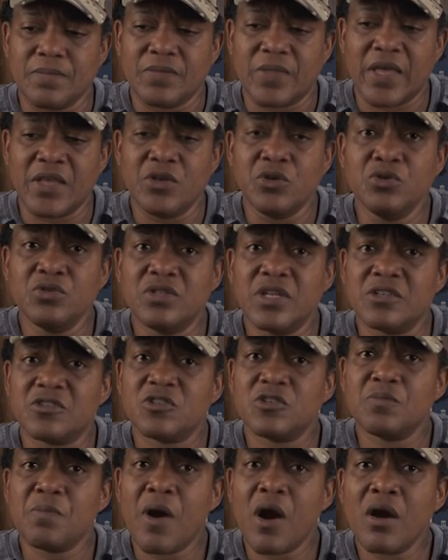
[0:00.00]
They used a
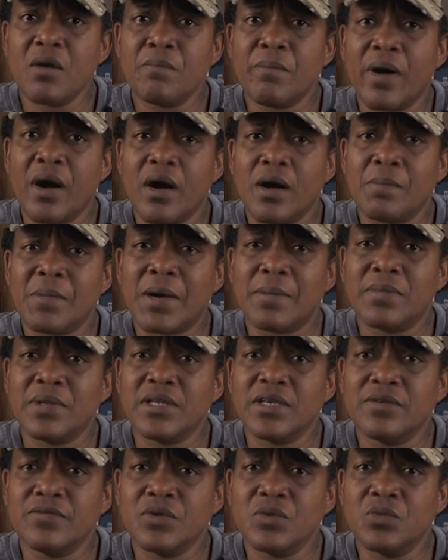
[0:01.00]
smart bomb, I
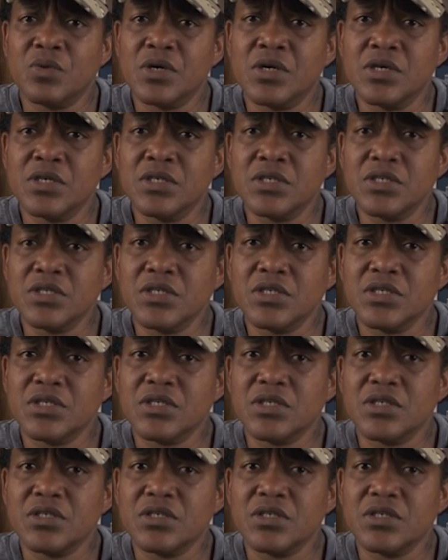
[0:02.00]
believe it was,